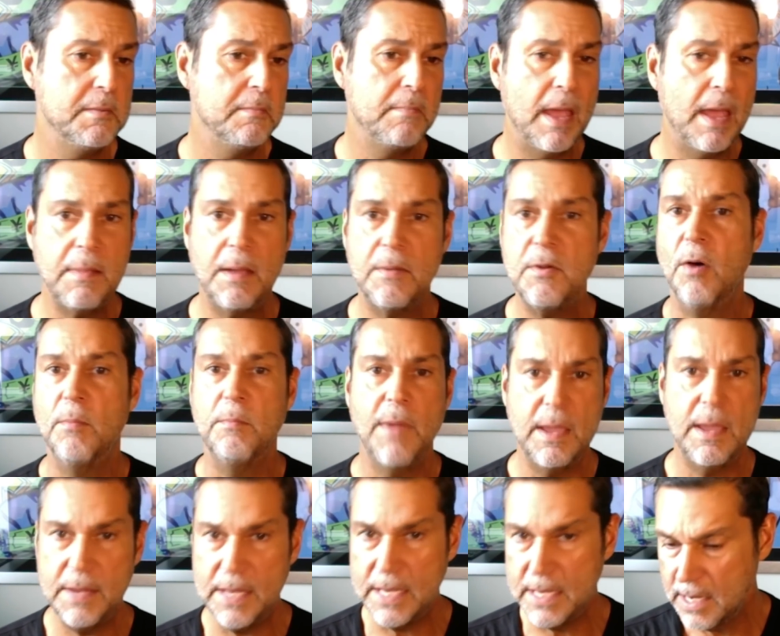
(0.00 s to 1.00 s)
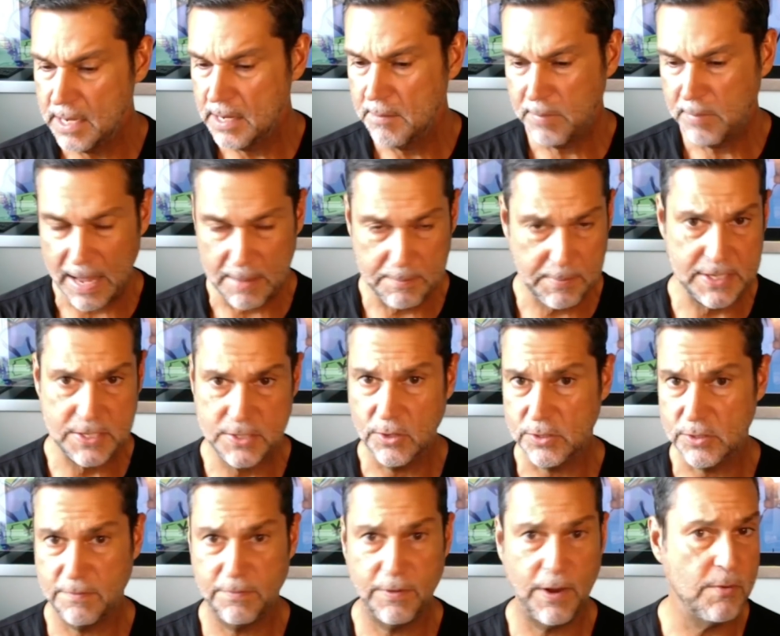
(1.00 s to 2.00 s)
Maybe I'm not. Maybe plan B
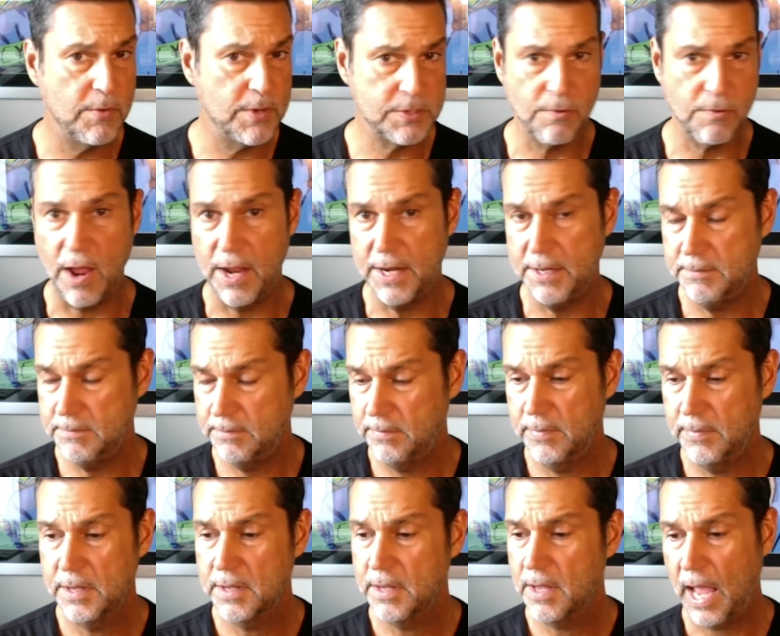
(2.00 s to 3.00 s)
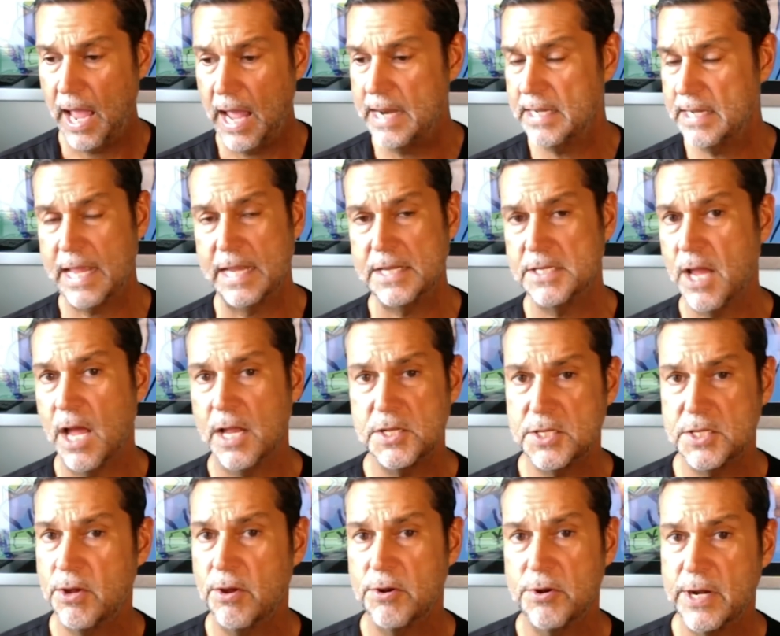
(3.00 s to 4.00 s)
stock to flow is right and it gets at
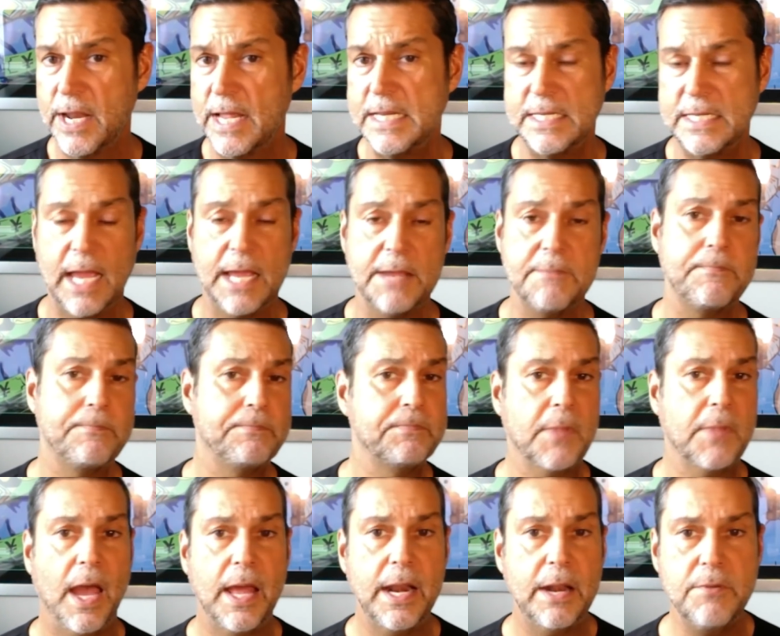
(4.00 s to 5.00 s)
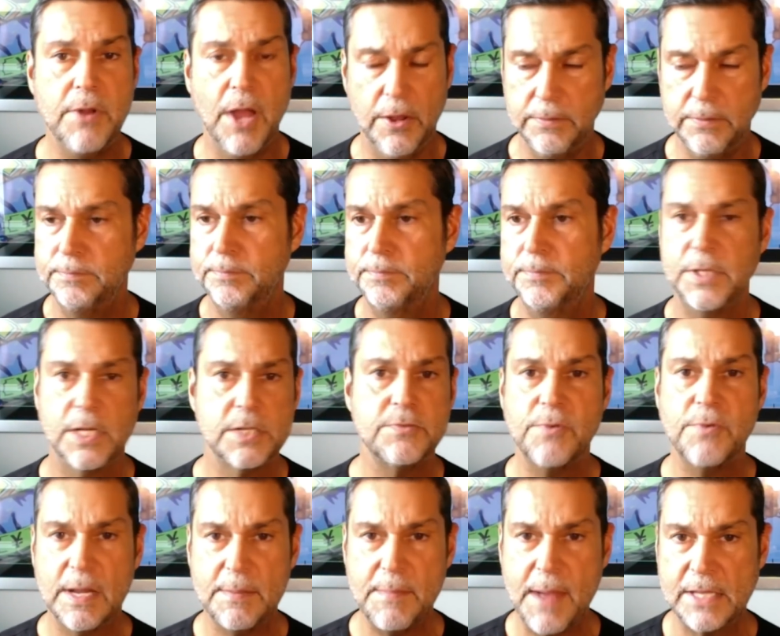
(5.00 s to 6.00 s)
288. I don't know. Doesn't
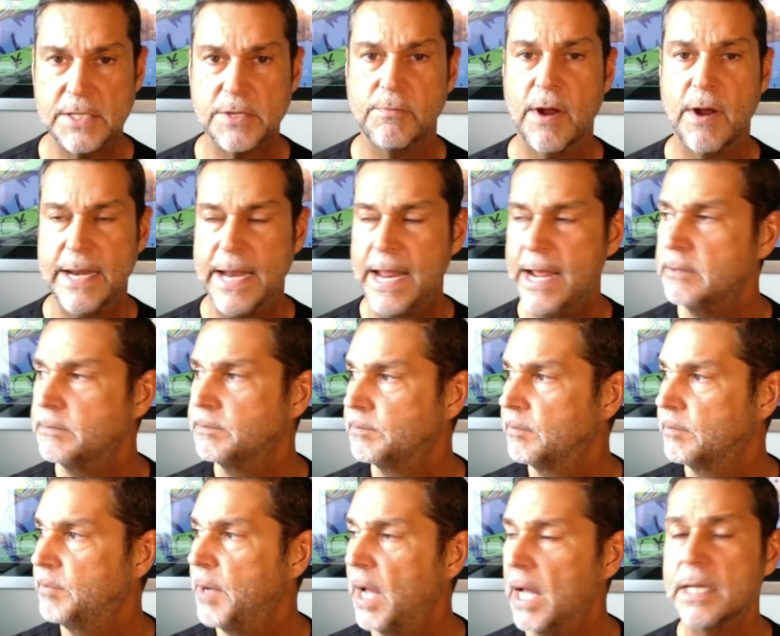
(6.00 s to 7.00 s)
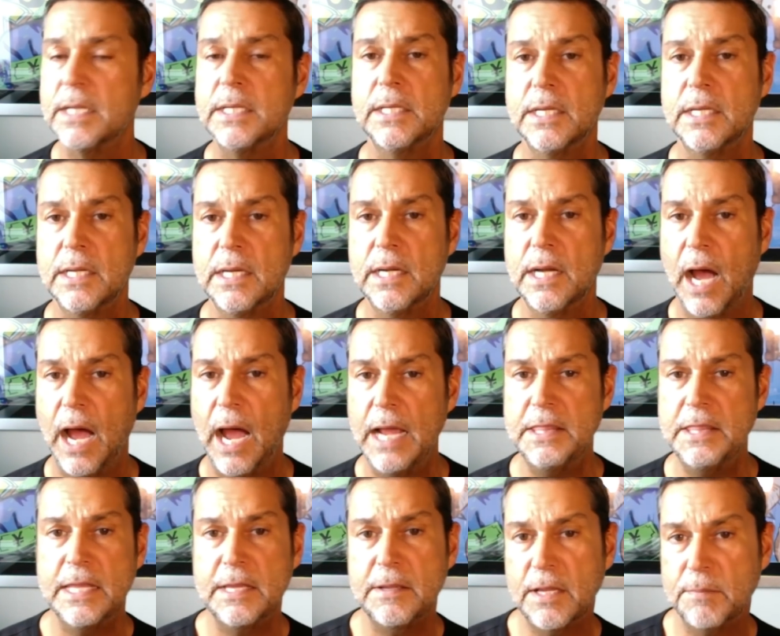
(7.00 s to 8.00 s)
really matter right now, but I
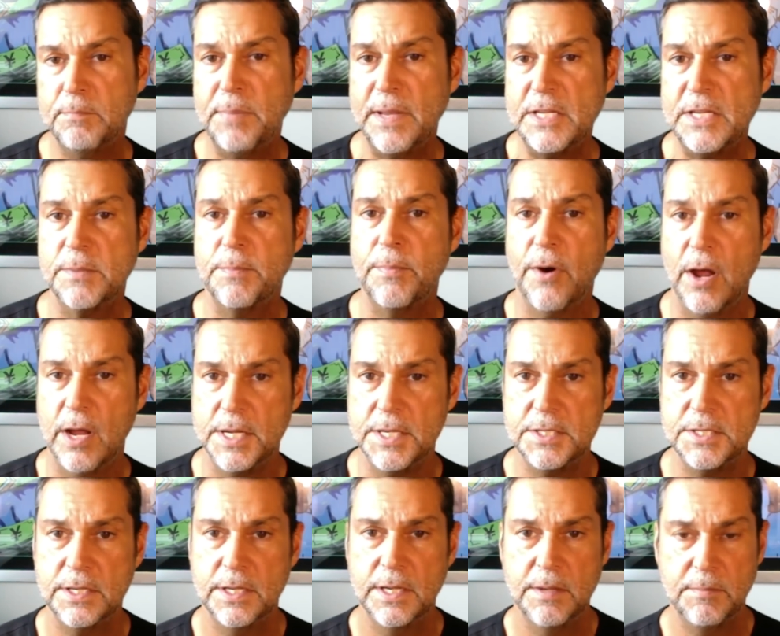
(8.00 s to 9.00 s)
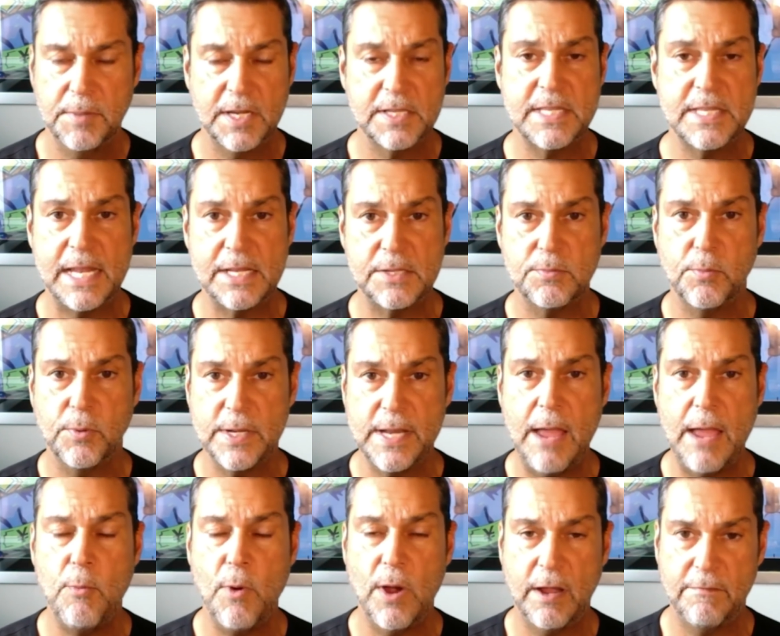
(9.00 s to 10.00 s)
think be surprised because that's
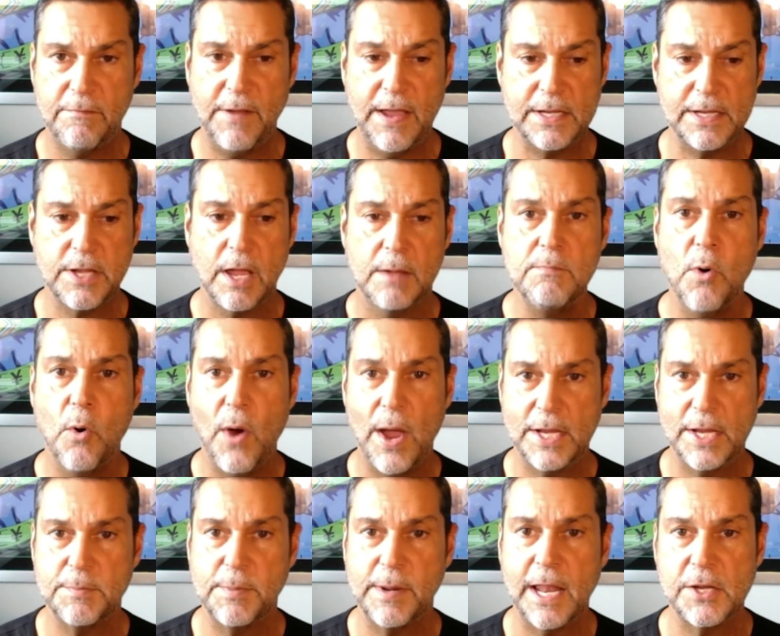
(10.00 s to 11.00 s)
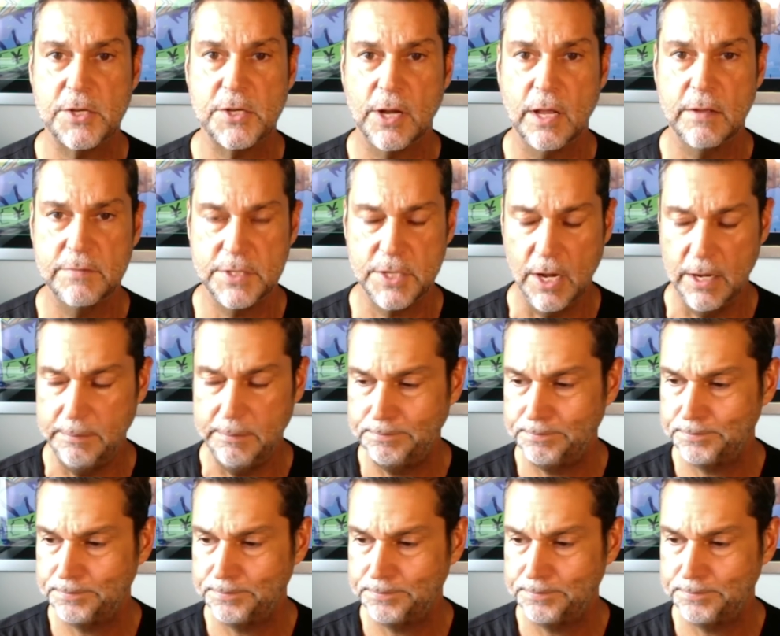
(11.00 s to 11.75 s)
network effects go more exponential over time.